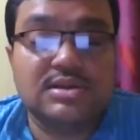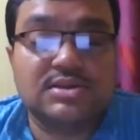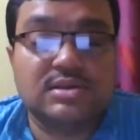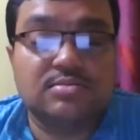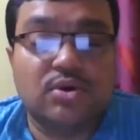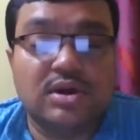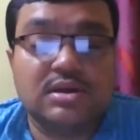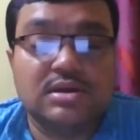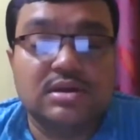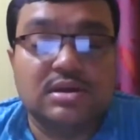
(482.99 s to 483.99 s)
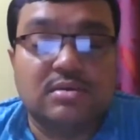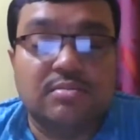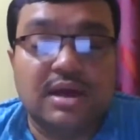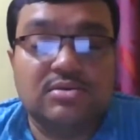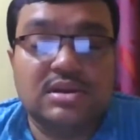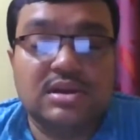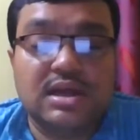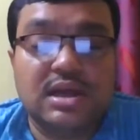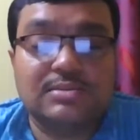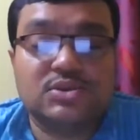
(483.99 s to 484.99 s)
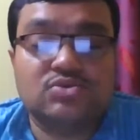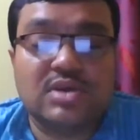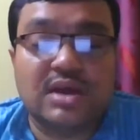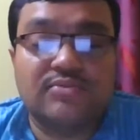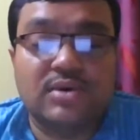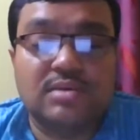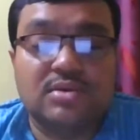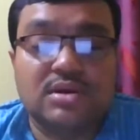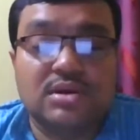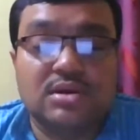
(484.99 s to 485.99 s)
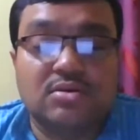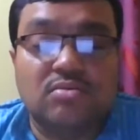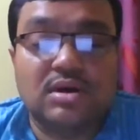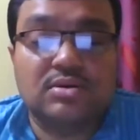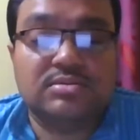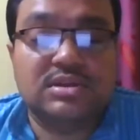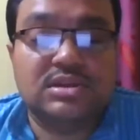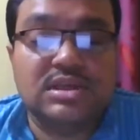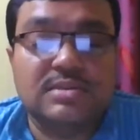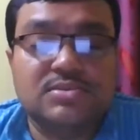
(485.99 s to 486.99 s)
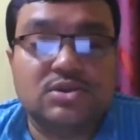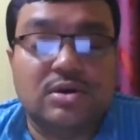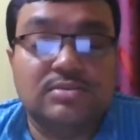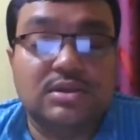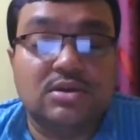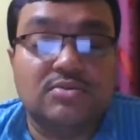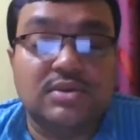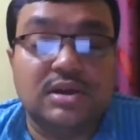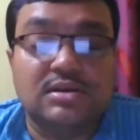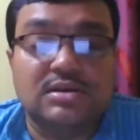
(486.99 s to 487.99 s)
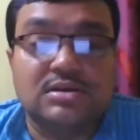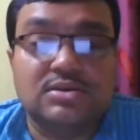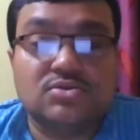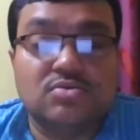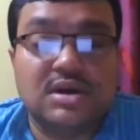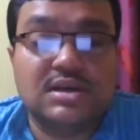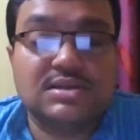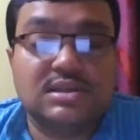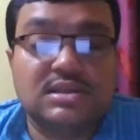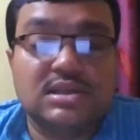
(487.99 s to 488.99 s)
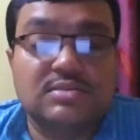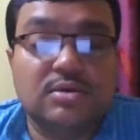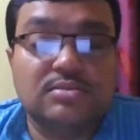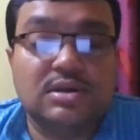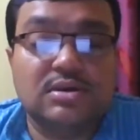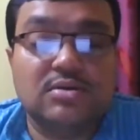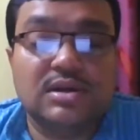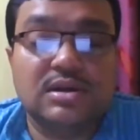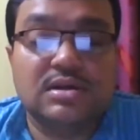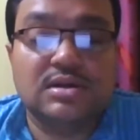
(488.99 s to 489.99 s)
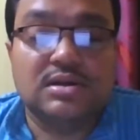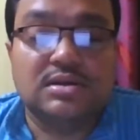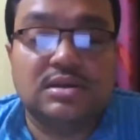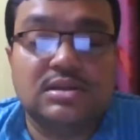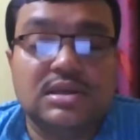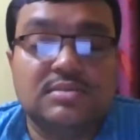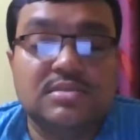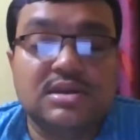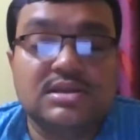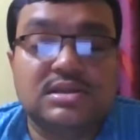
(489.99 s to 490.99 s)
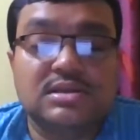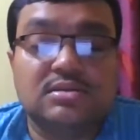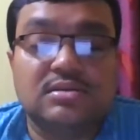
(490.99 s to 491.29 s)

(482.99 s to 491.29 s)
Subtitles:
is the boy. Manolin helps to affirm one of the themes of the novel. So, what is the theme of the novel? The theme is the